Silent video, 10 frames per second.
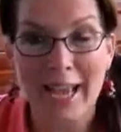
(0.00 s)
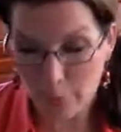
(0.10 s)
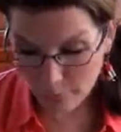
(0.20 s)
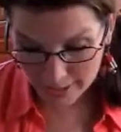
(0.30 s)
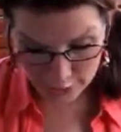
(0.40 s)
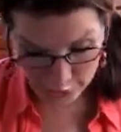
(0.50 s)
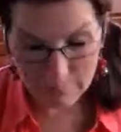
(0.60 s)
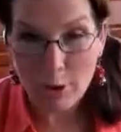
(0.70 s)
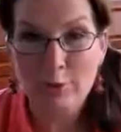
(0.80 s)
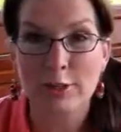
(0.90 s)
that question are
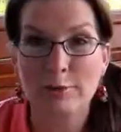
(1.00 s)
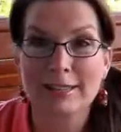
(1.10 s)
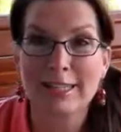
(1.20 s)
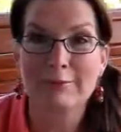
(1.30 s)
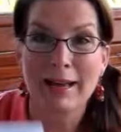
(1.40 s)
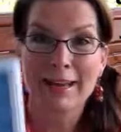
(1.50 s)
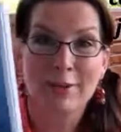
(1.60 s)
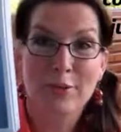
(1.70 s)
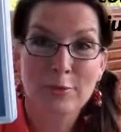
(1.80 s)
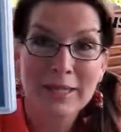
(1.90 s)
both going to receive my
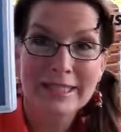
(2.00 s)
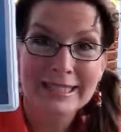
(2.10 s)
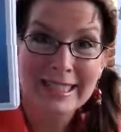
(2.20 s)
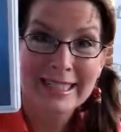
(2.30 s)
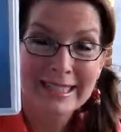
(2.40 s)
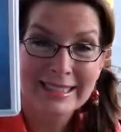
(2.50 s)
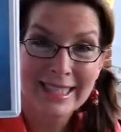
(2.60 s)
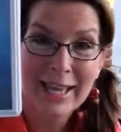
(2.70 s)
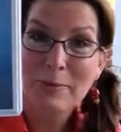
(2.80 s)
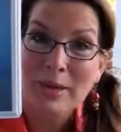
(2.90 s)
little 3 CD
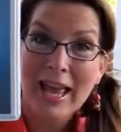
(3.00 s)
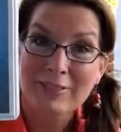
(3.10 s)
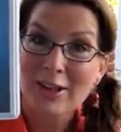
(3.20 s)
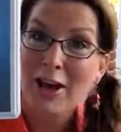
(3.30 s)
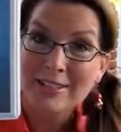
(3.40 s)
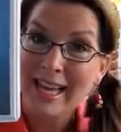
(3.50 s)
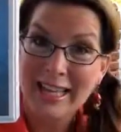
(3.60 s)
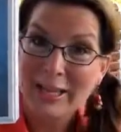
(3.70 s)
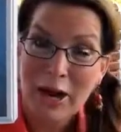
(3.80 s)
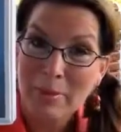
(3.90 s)
set. We have a
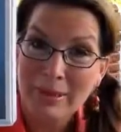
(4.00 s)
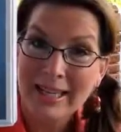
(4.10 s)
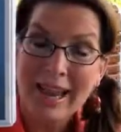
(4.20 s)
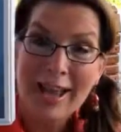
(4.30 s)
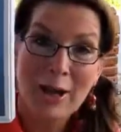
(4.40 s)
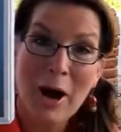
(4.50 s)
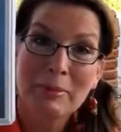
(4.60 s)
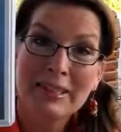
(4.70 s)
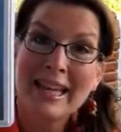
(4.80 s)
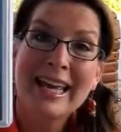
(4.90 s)
latte in
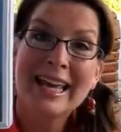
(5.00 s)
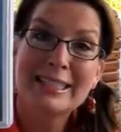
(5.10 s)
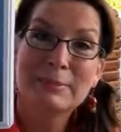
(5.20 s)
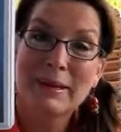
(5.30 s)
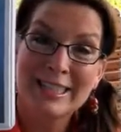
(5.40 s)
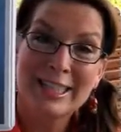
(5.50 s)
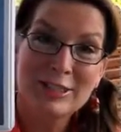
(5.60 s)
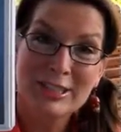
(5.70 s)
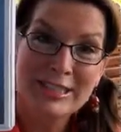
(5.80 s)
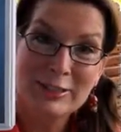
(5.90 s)
common. It's my
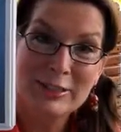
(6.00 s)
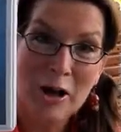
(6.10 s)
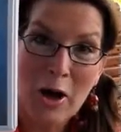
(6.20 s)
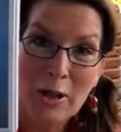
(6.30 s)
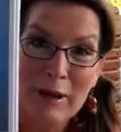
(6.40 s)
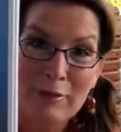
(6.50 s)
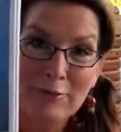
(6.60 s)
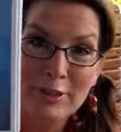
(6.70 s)
teaching series all about